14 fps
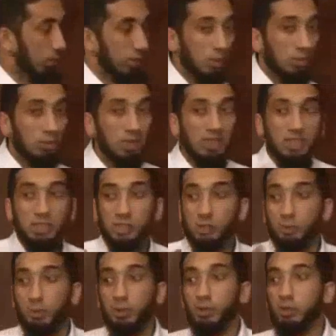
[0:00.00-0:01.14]
Oh, it's a religious,
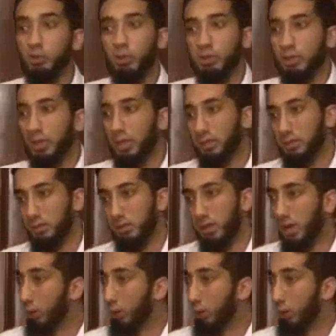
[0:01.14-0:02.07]
spiritual text.